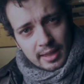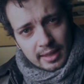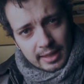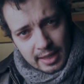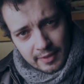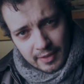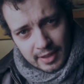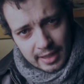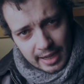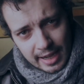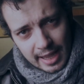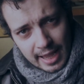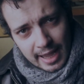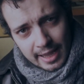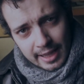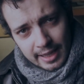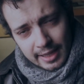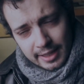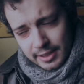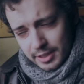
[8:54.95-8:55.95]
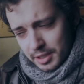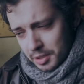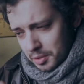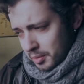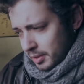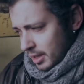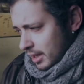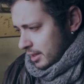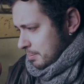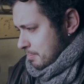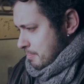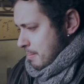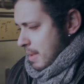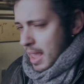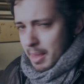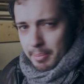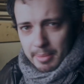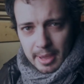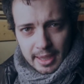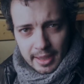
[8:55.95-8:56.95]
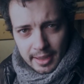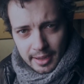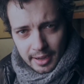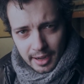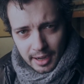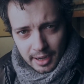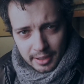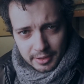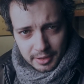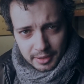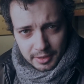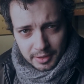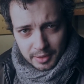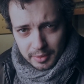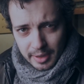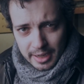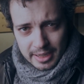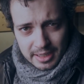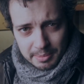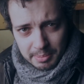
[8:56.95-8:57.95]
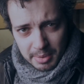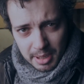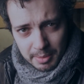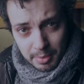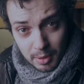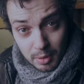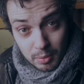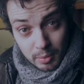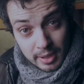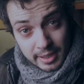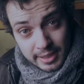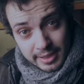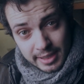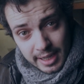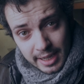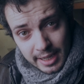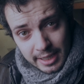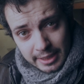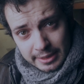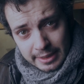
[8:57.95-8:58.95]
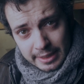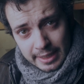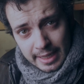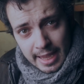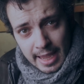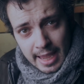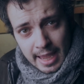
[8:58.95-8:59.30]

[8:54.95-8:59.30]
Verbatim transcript: give it a like so that maybe other crazy people will see it,